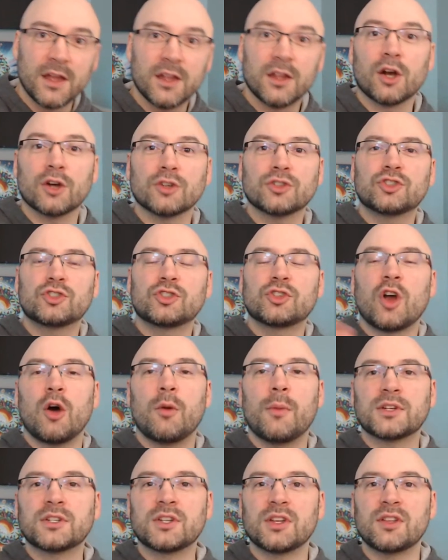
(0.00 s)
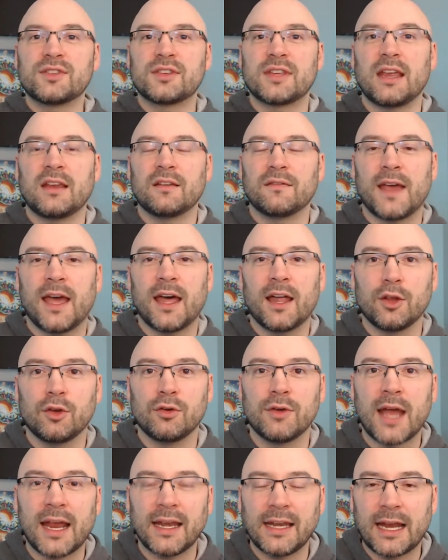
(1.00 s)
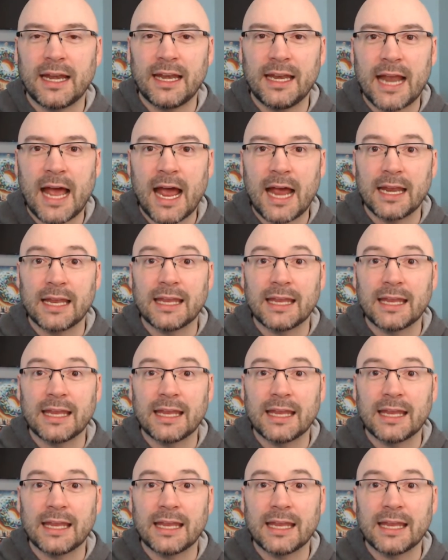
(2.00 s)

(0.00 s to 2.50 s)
There's so much insane value, $9.99,